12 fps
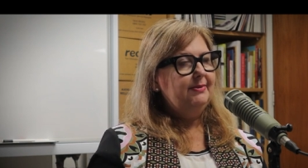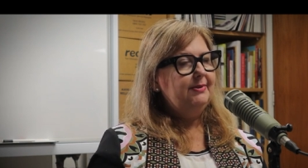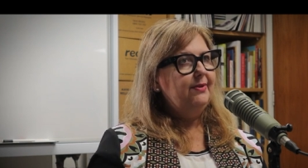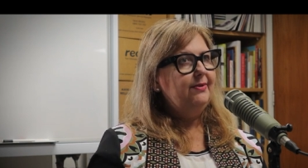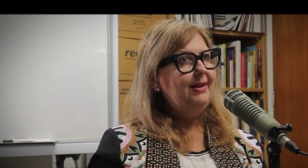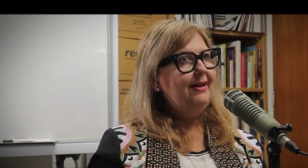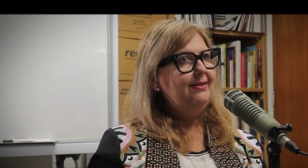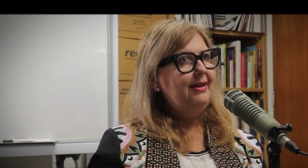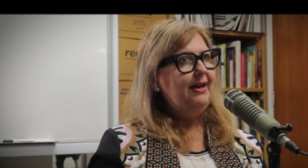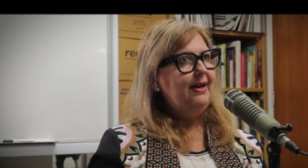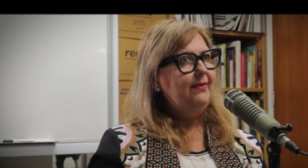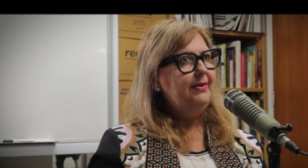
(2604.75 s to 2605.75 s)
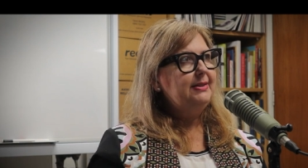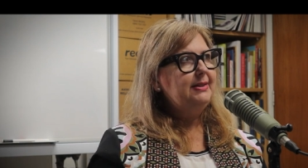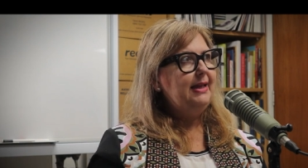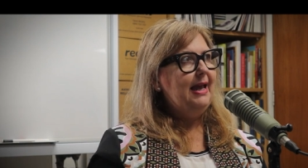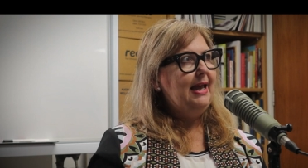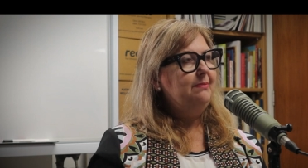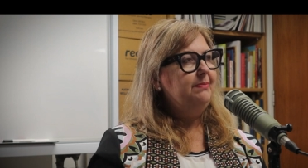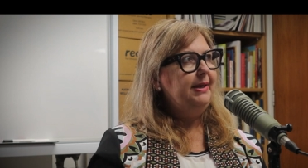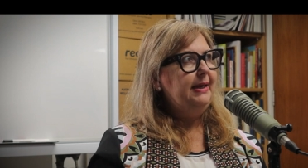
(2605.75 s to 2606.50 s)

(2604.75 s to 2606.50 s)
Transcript: So the other areas can